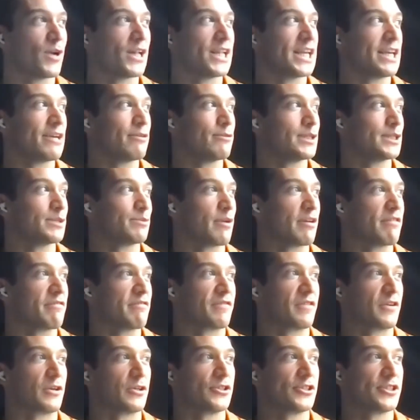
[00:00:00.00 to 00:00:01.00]
well, it was my
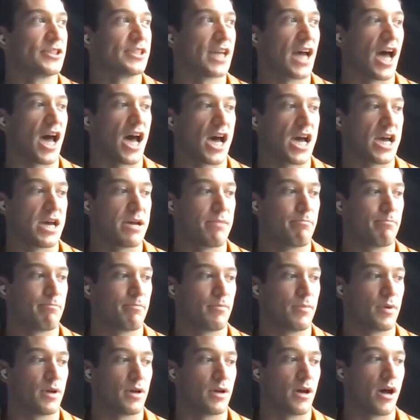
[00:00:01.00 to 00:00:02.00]
first time